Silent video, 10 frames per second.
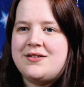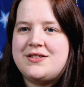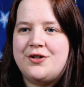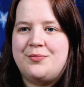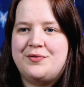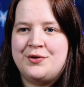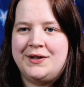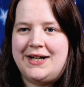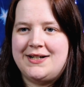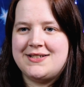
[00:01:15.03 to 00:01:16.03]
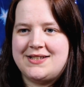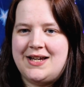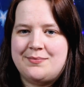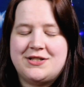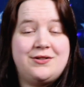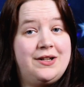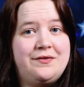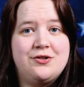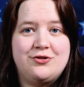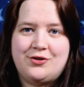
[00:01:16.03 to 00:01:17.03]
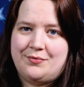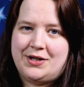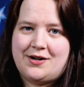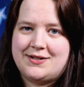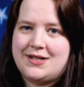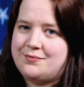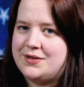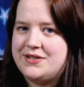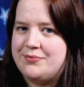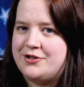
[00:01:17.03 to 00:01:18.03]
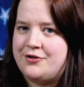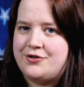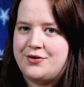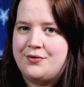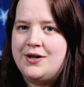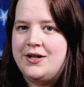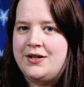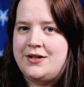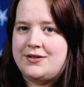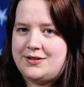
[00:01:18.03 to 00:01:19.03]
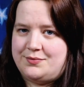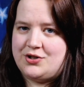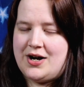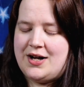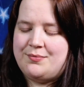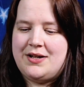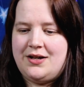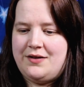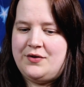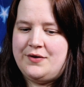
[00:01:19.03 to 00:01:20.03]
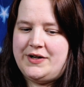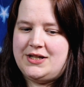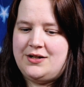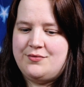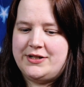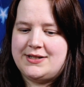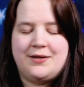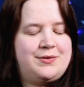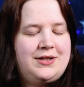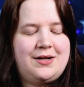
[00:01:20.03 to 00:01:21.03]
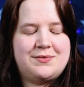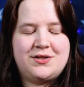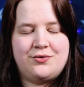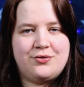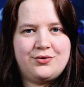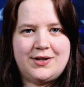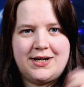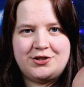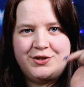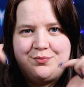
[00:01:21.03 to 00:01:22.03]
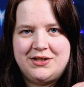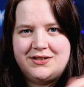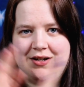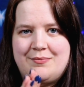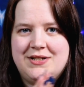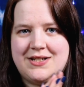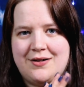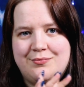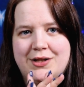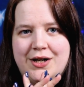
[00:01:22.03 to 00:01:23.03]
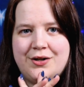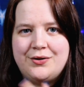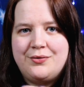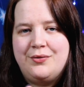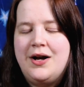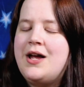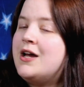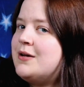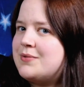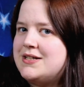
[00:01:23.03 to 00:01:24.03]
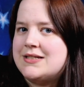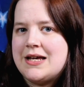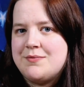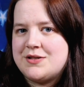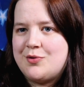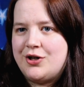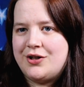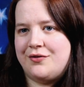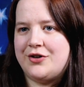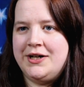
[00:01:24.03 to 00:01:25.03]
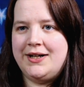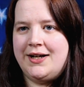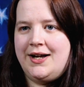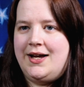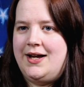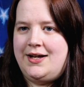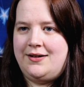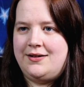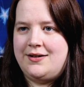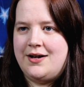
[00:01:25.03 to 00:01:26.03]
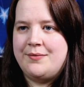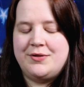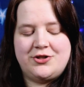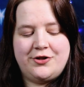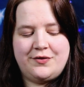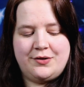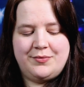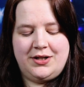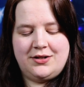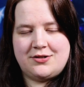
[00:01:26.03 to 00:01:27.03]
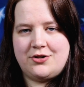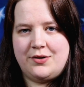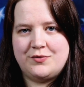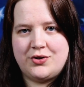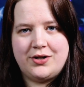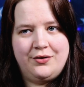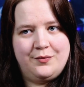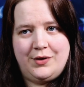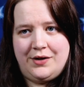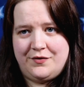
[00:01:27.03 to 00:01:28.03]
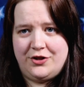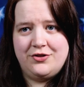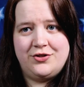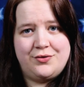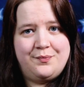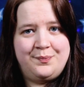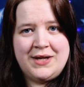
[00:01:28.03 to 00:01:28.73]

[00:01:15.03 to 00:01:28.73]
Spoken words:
So before we get into the episode, if you're enjoying my content, please be sure to subscribe. If you have anything you want to say about the episode or the reaction, please comment down below. Please keep it spoiler free and be sure to follow me on Instagram and Twitter. Without further ado,